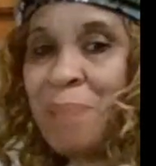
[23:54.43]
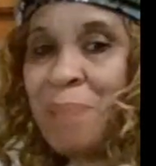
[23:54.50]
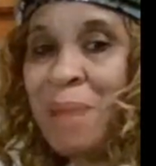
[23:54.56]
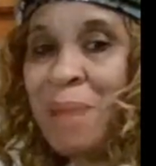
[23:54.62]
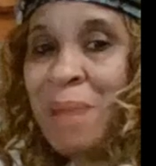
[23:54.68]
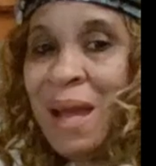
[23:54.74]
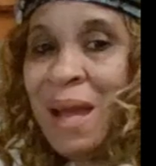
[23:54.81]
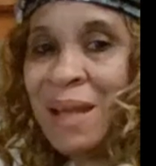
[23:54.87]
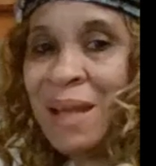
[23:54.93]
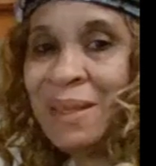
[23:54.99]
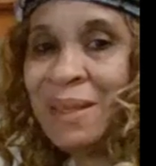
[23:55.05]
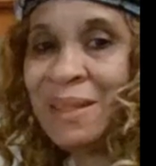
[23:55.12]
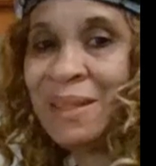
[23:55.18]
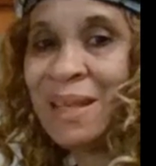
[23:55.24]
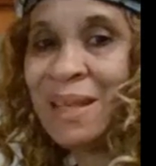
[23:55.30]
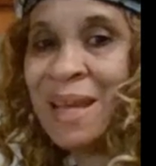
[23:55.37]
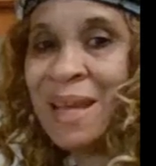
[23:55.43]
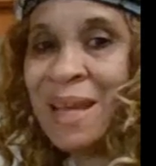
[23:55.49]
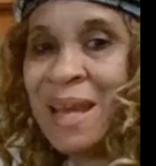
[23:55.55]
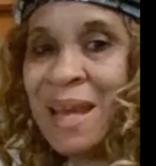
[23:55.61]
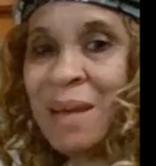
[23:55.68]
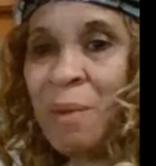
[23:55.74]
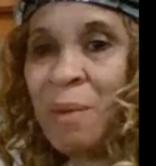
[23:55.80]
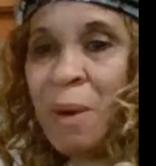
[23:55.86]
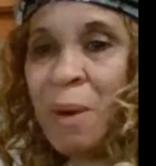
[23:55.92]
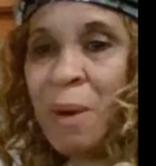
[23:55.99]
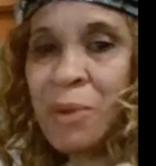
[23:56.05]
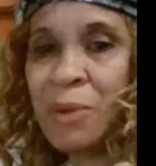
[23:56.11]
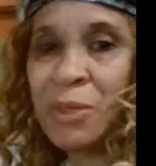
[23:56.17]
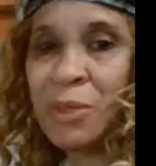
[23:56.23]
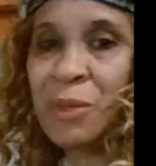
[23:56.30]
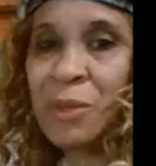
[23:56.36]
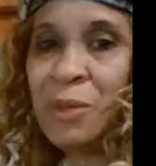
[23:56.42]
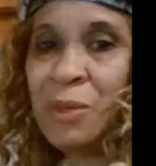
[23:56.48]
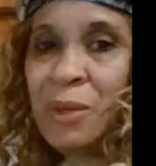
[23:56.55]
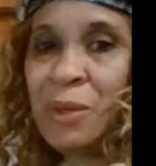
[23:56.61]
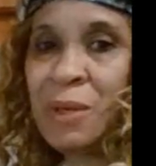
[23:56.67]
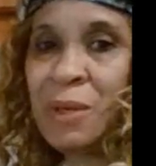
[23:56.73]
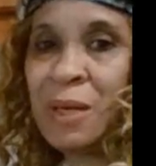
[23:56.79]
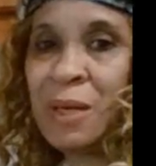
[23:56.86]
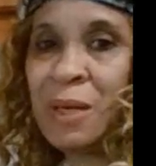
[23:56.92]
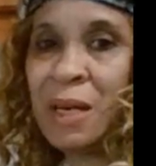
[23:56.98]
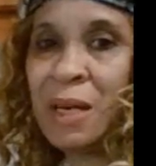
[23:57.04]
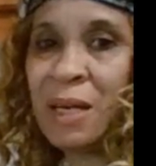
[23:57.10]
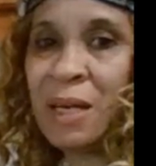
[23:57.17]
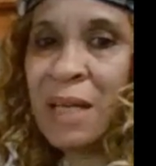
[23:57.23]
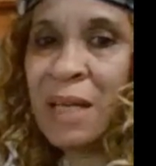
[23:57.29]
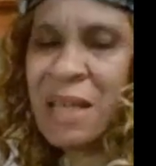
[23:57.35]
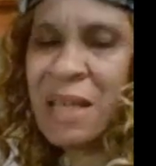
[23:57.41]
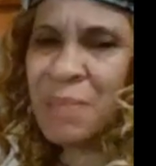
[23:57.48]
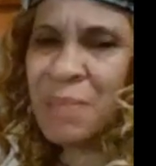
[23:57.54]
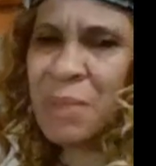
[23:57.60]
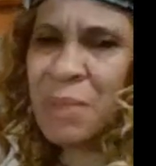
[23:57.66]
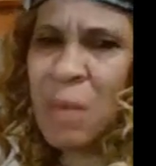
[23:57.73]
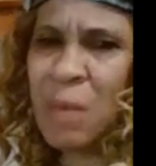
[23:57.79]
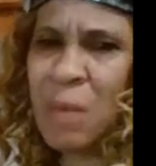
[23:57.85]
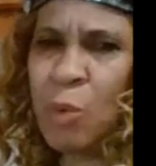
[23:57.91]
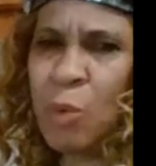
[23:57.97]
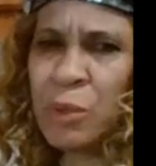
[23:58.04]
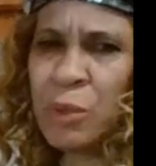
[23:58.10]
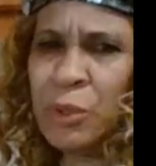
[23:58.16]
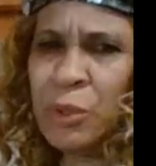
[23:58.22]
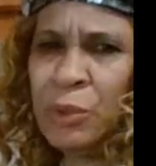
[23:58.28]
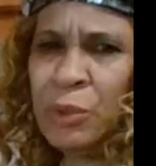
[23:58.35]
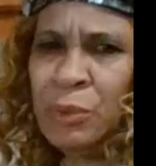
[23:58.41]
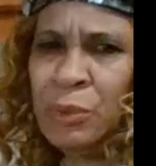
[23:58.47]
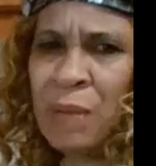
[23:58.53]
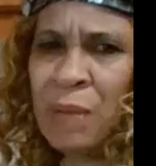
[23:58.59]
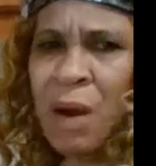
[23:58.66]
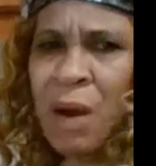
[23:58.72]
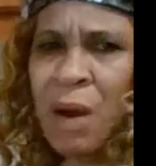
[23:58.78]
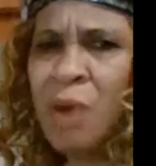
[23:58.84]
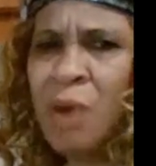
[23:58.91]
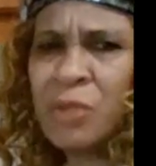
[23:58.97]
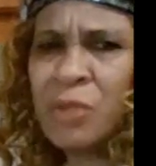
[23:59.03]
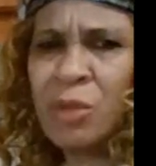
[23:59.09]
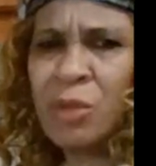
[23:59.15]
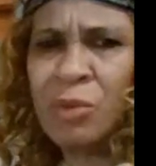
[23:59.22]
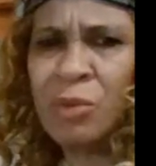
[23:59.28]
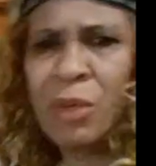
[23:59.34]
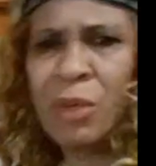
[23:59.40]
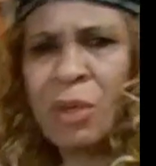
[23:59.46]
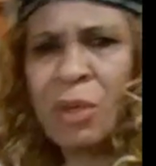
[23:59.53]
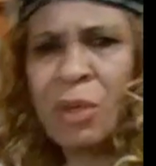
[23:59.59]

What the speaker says: back by. And I'm also got something I want to do. I also